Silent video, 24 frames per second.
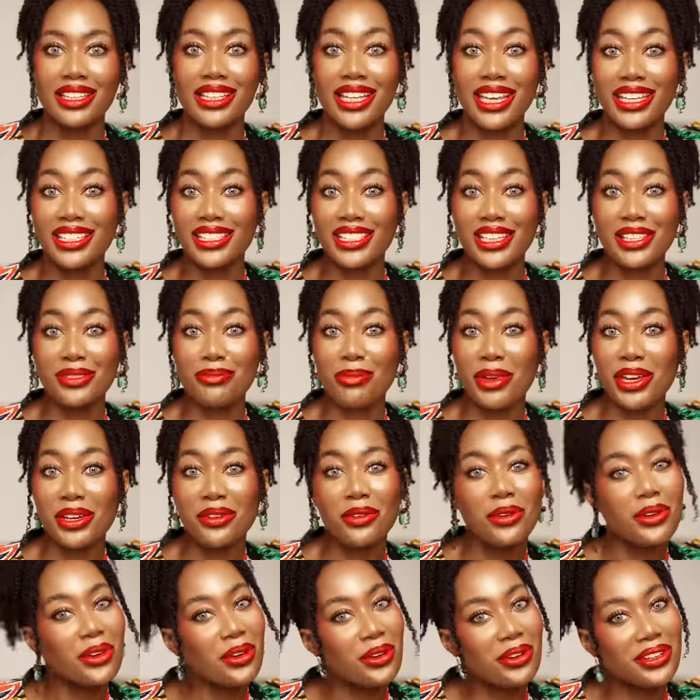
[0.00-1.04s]
Next is
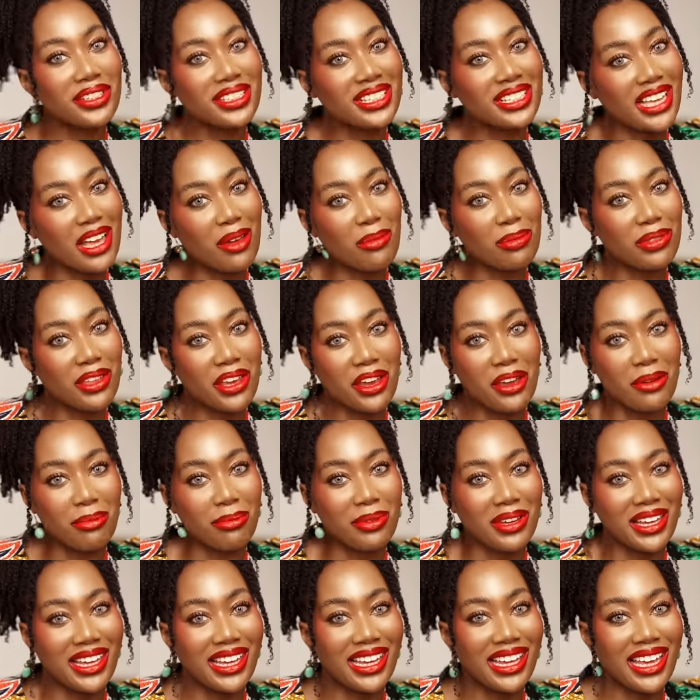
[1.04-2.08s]
microcurrent scalp
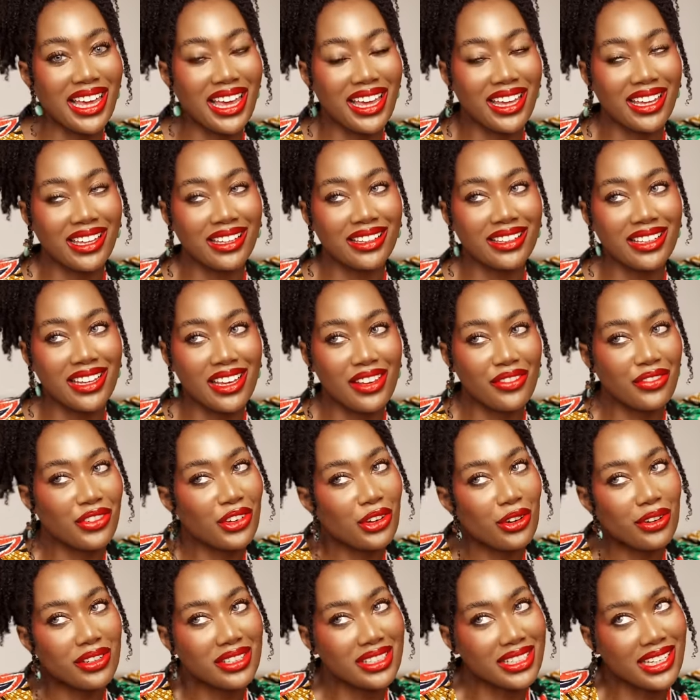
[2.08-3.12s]
therapy. And if
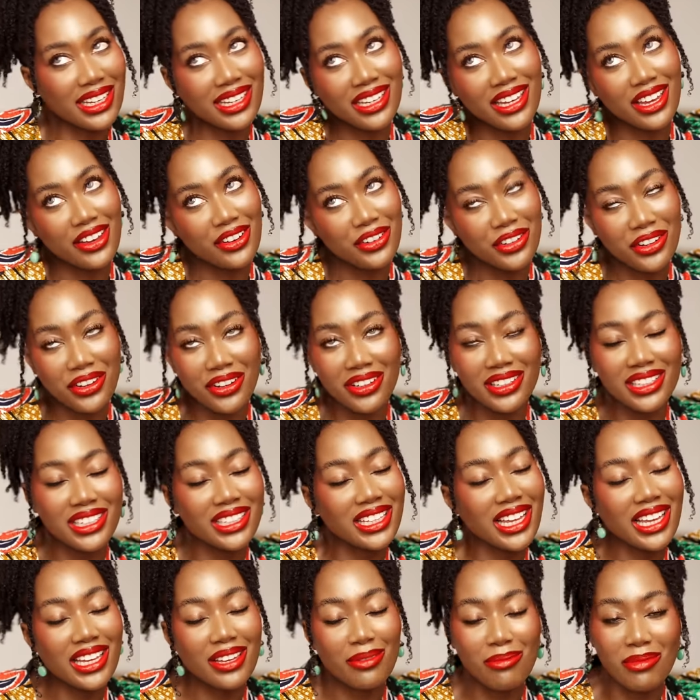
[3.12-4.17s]
you're a skincare girly
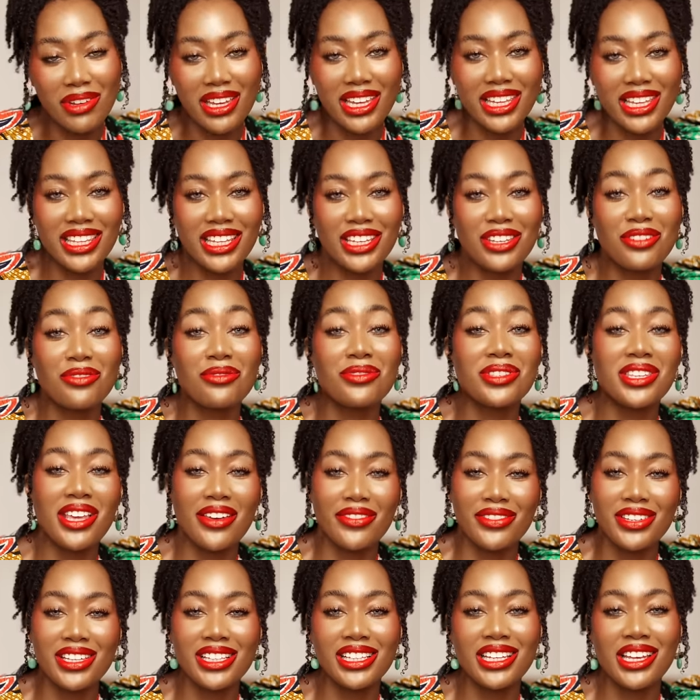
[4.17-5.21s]
like me, then you've
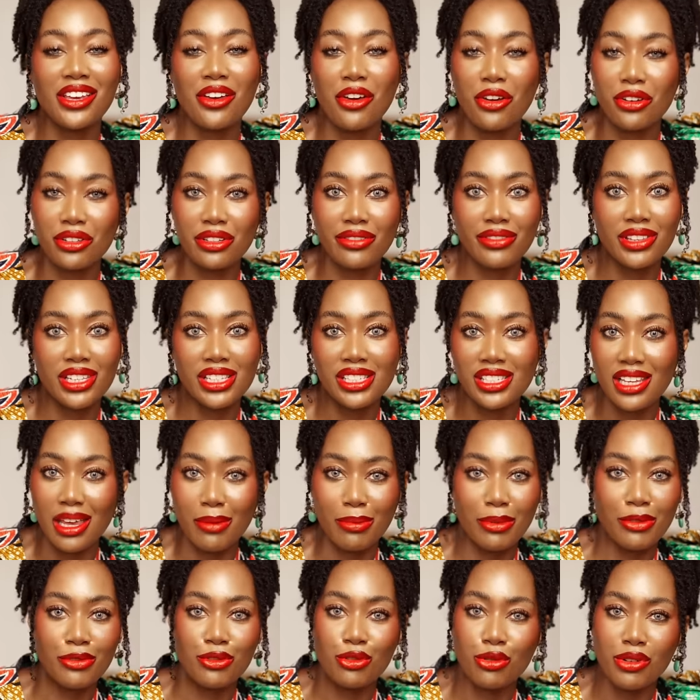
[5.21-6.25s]
definitely heard of this type
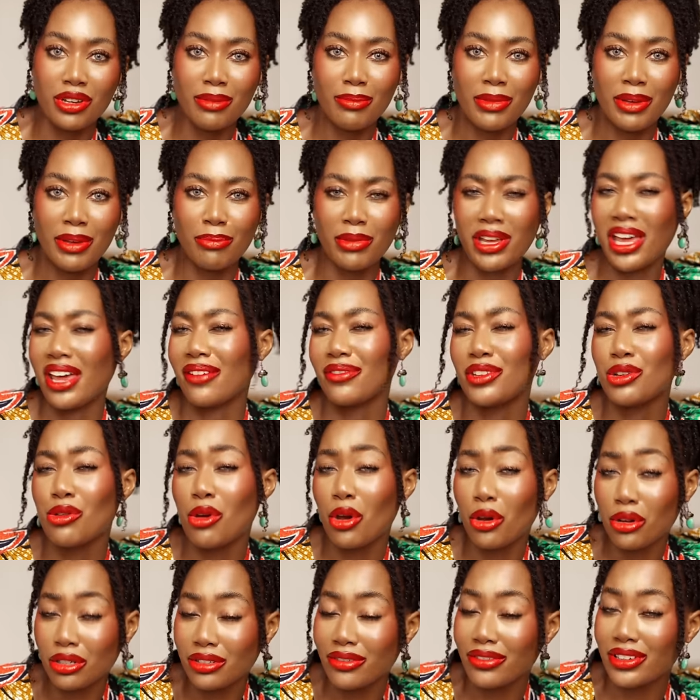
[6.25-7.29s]
of treatment, but have you
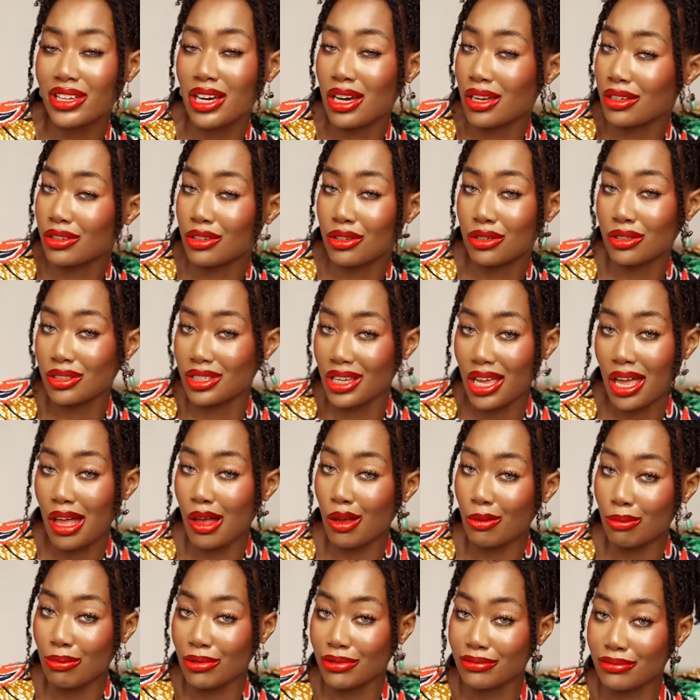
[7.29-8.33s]
heard of it on your
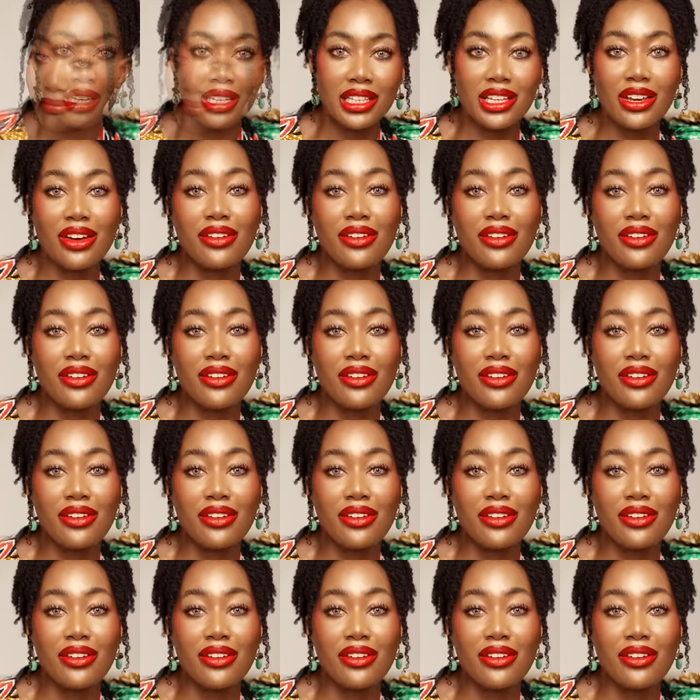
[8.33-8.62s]
scalp? Now,